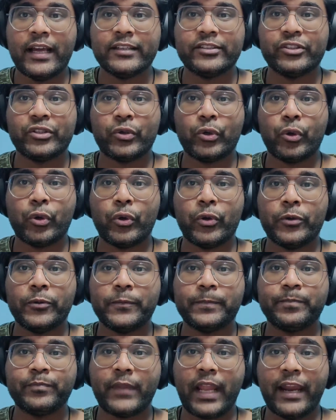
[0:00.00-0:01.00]

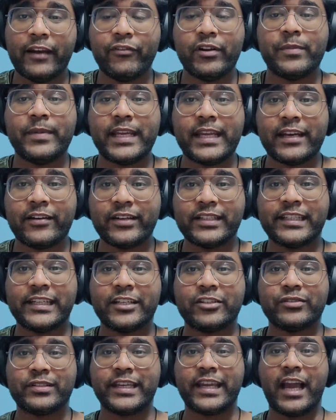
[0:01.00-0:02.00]
So it will be
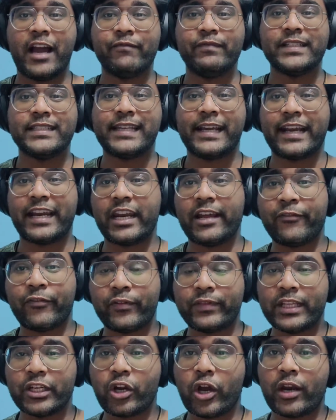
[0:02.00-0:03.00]
interesting to see how the second half
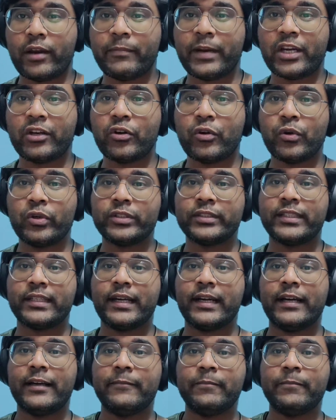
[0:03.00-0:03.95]
of the tournament goes.